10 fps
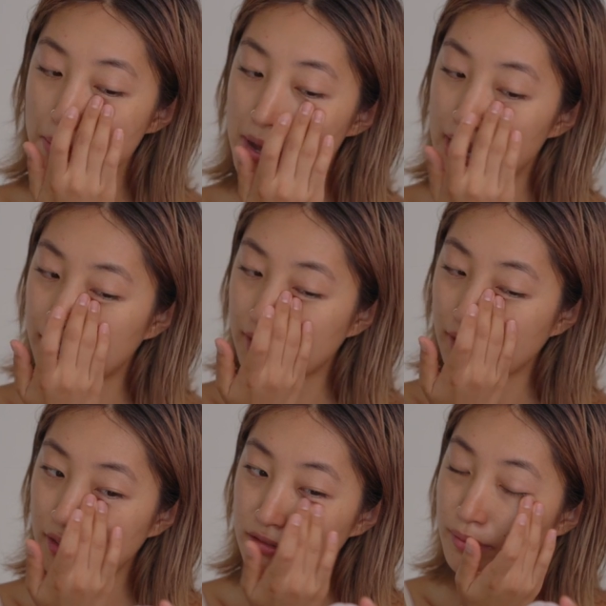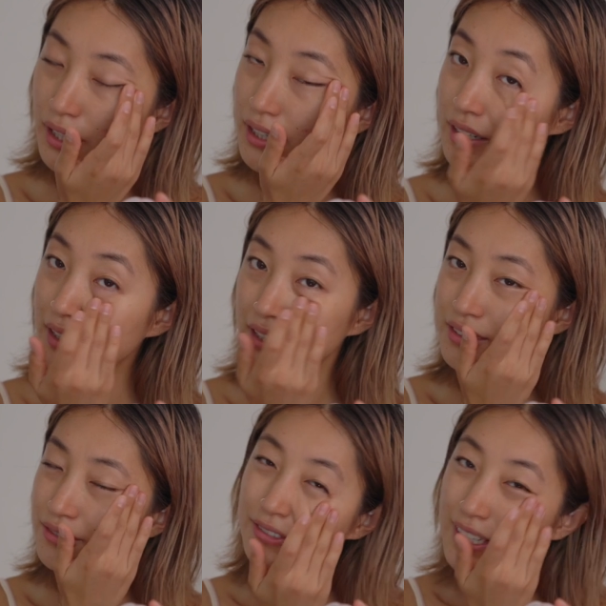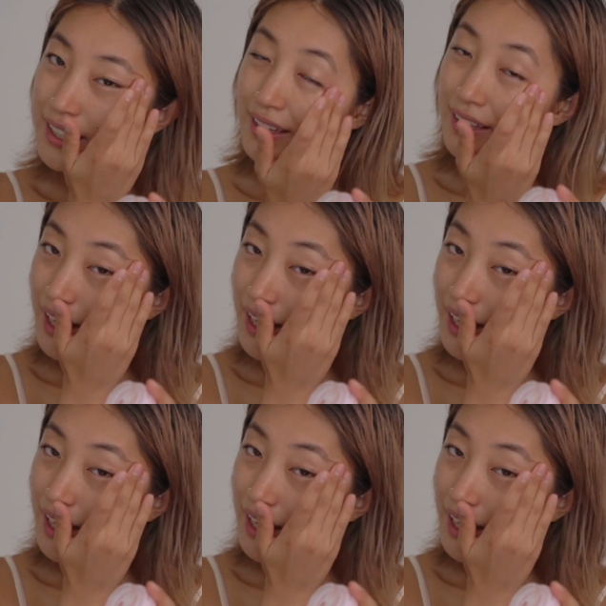but this product is really